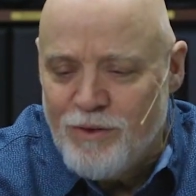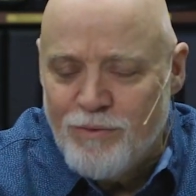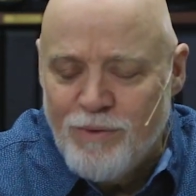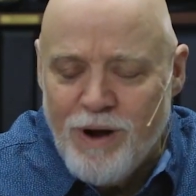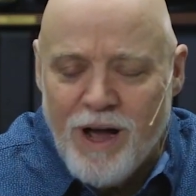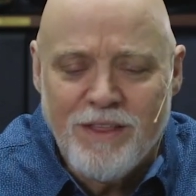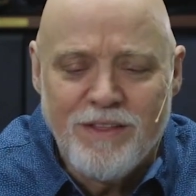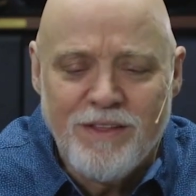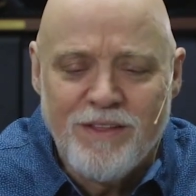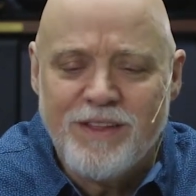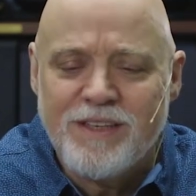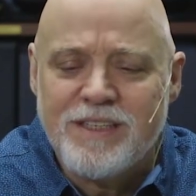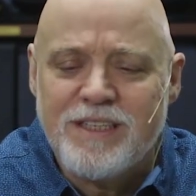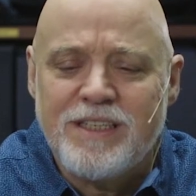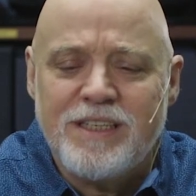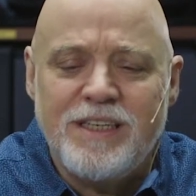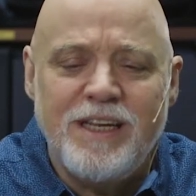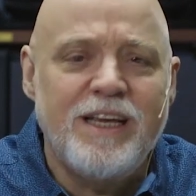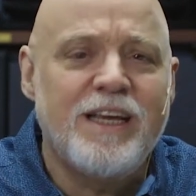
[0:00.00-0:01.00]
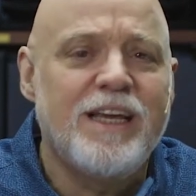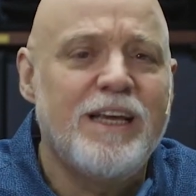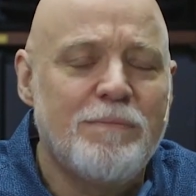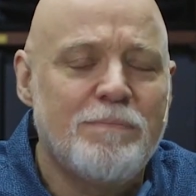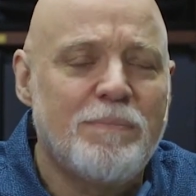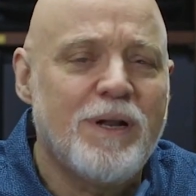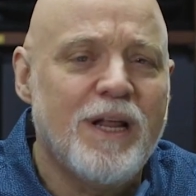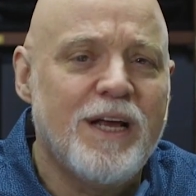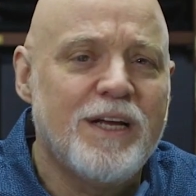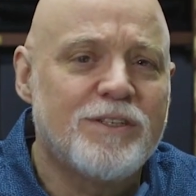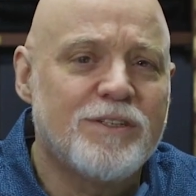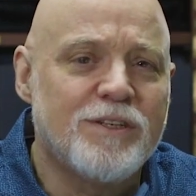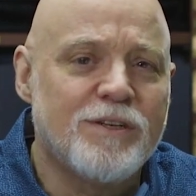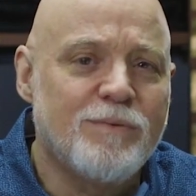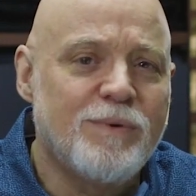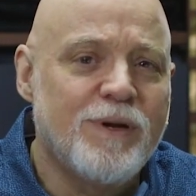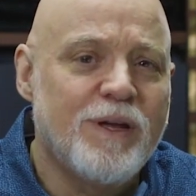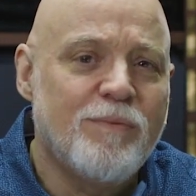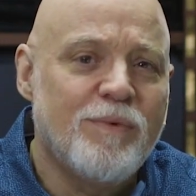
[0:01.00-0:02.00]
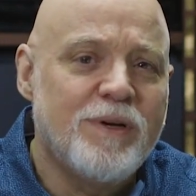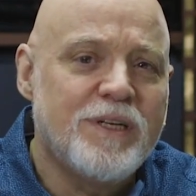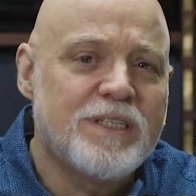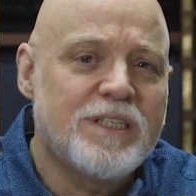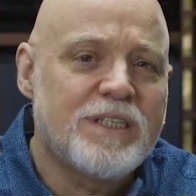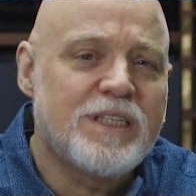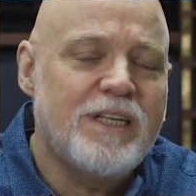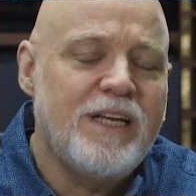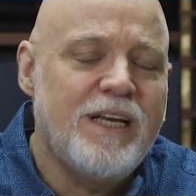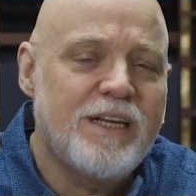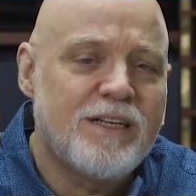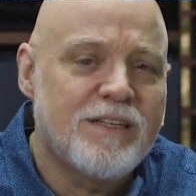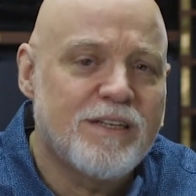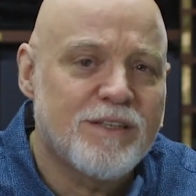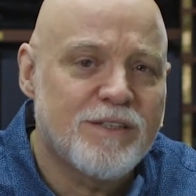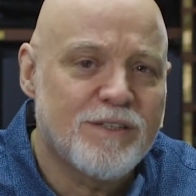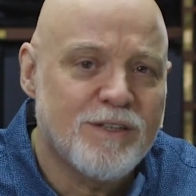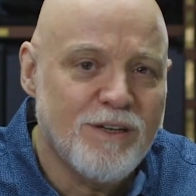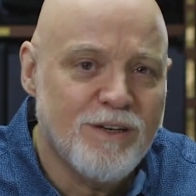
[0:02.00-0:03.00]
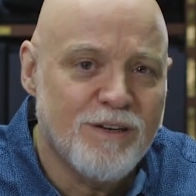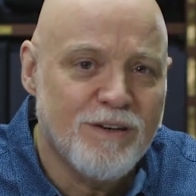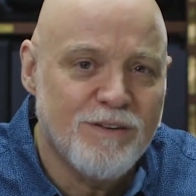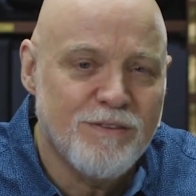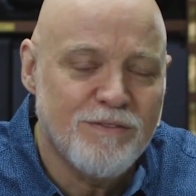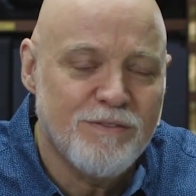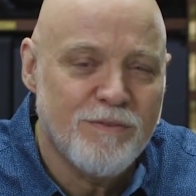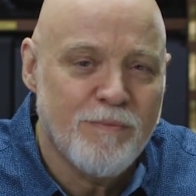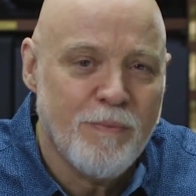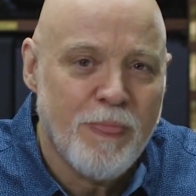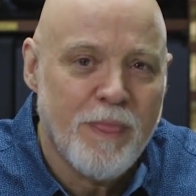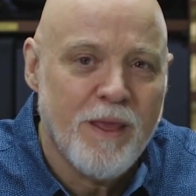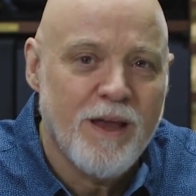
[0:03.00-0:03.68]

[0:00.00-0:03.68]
rather than seeking pleasure, we, we seek to serve,